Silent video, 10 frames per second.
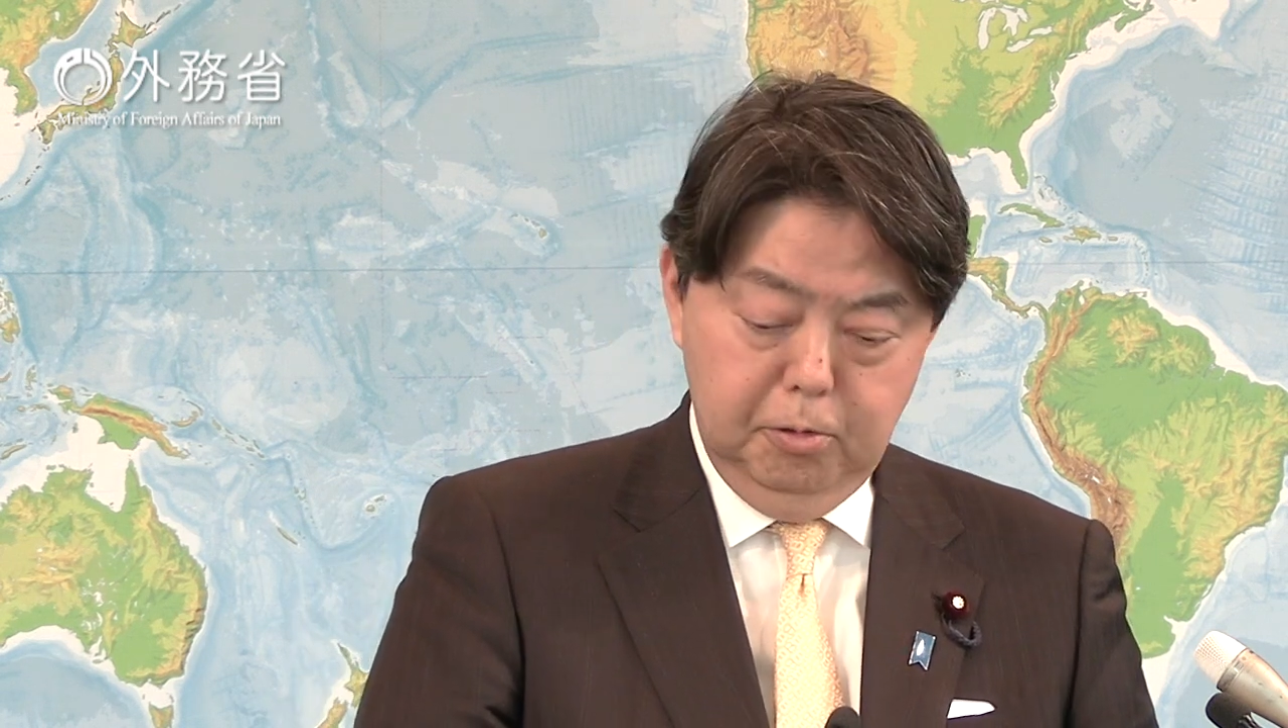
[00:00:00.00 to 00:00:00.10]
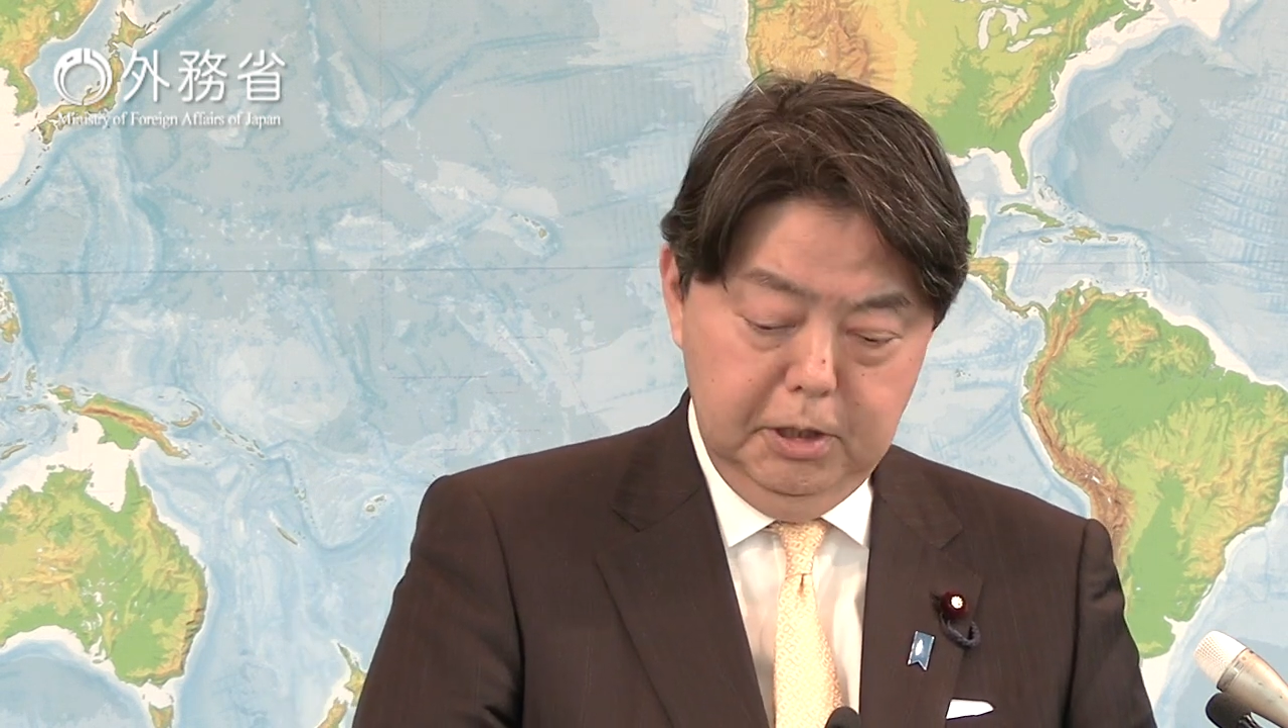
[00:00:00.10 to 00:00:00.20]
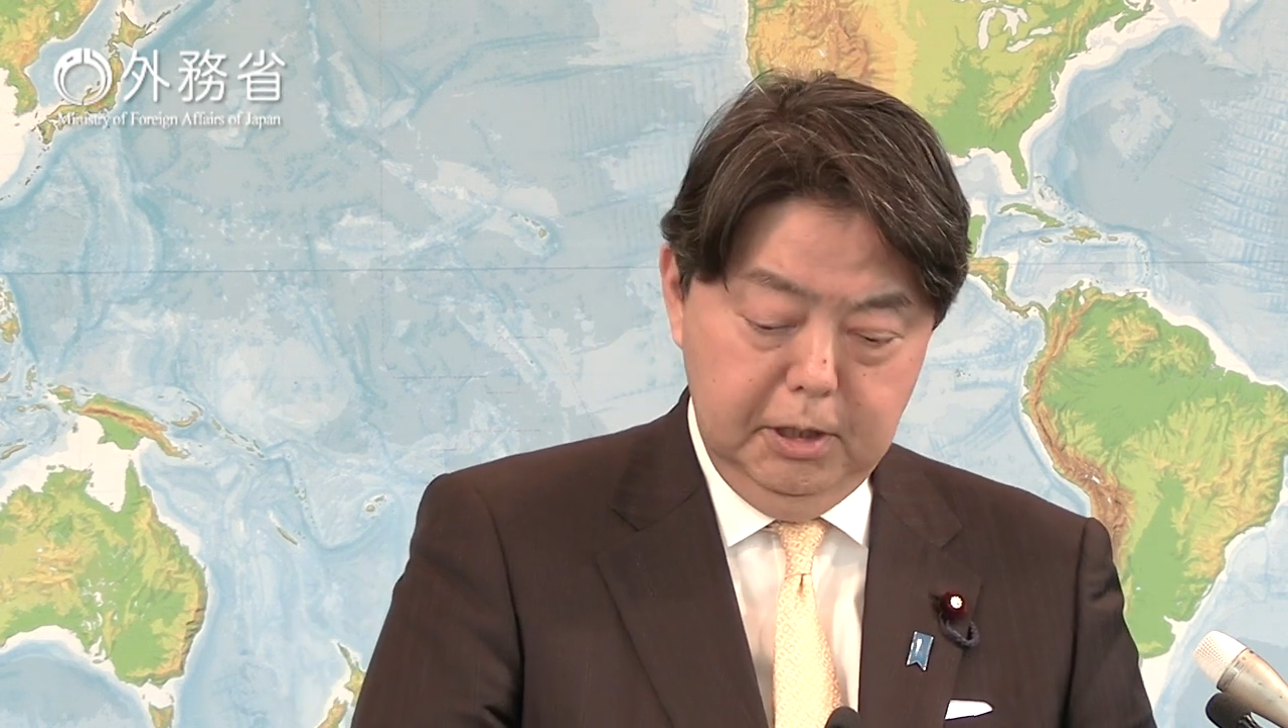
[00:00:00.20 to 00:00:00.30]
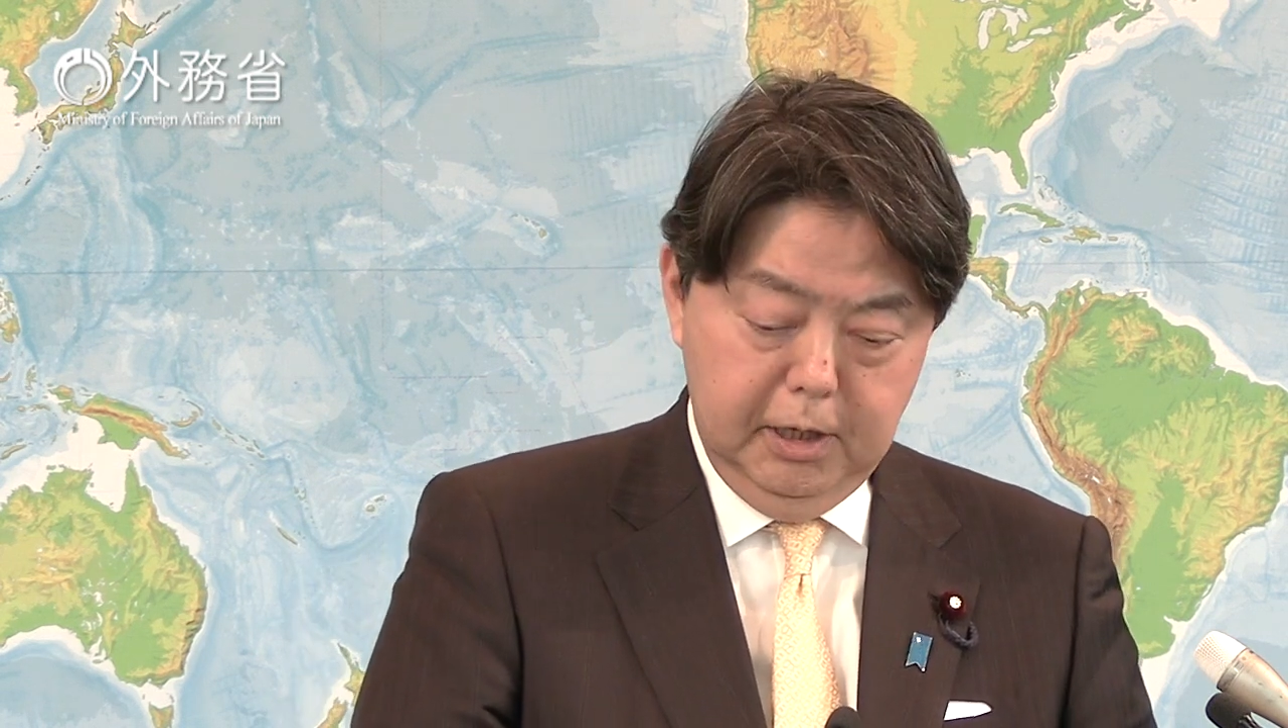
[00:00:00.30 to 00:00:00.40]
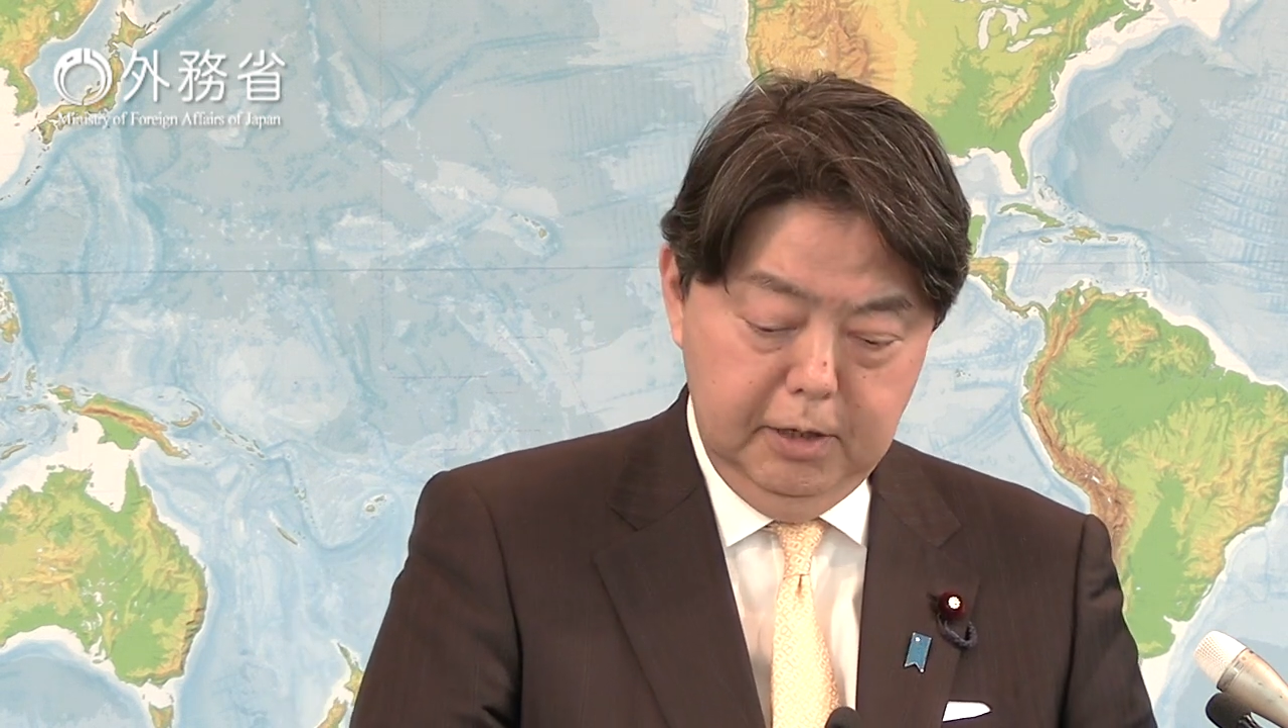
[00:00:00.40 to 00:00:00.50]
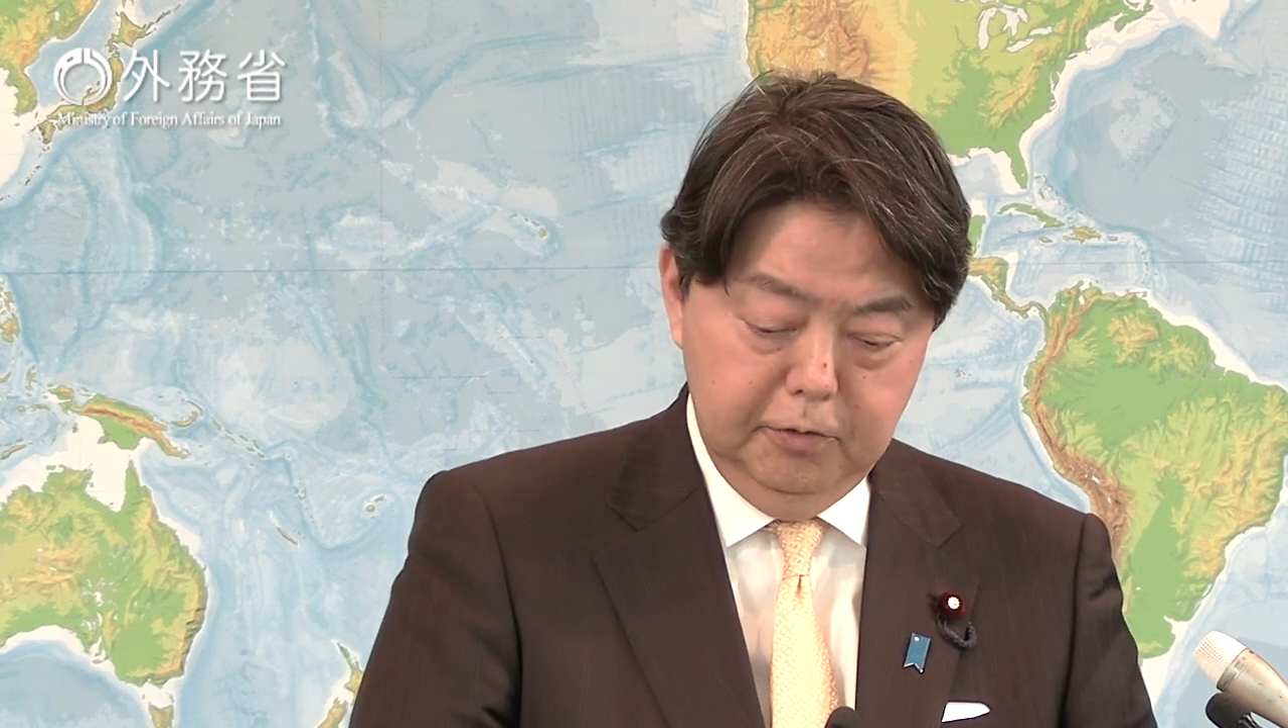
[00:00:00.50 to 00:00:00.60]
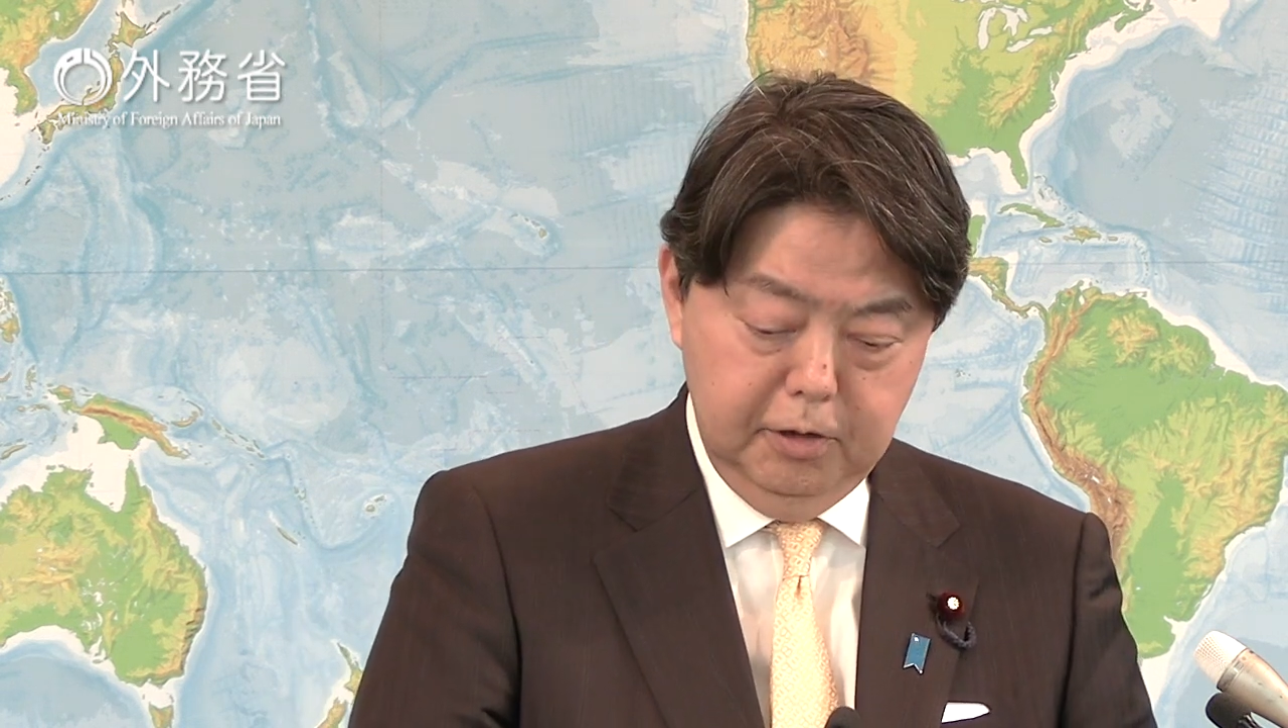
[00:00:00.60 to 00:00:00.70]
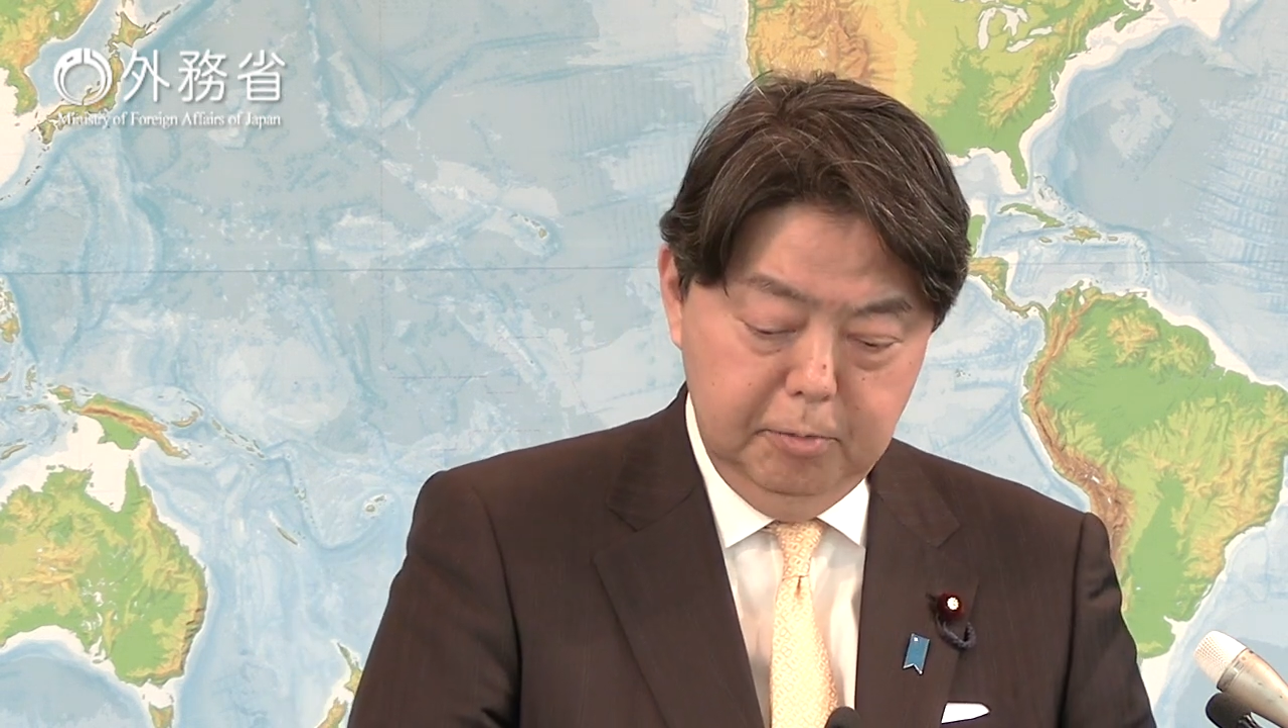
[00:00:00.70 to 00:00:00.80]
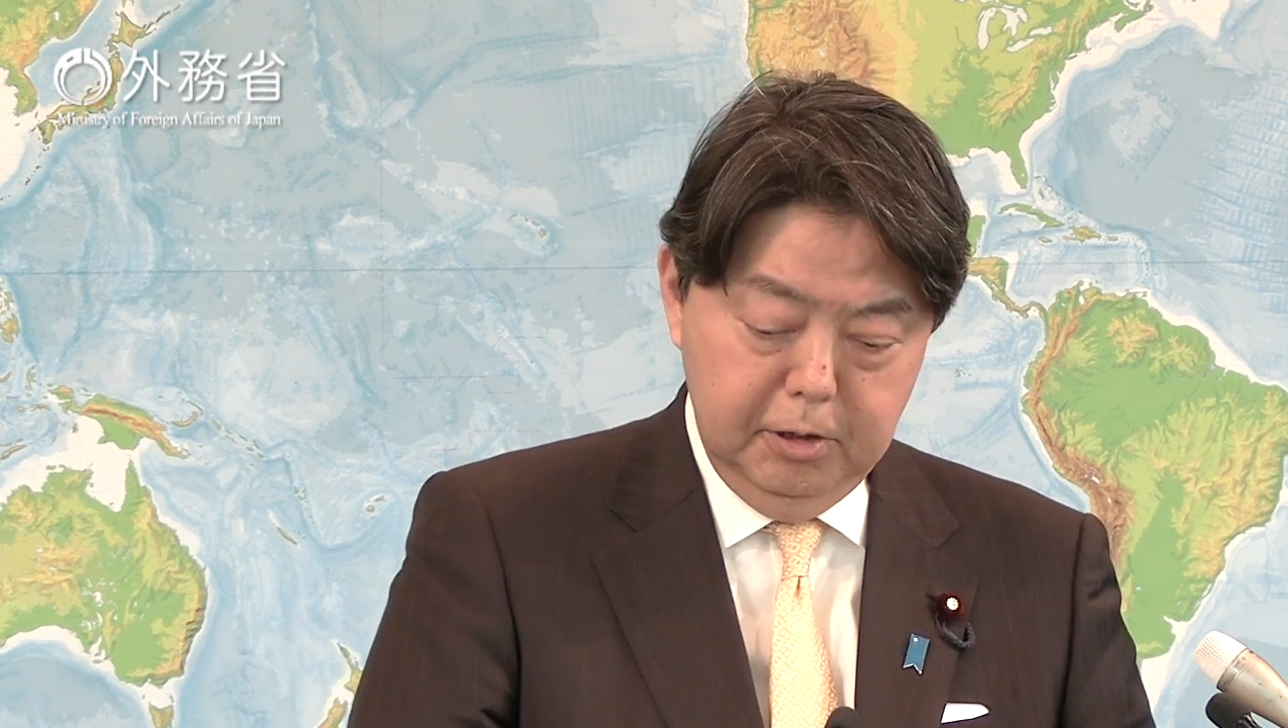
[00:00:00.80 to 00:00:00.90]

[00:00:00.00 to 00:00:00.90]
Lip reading: 9th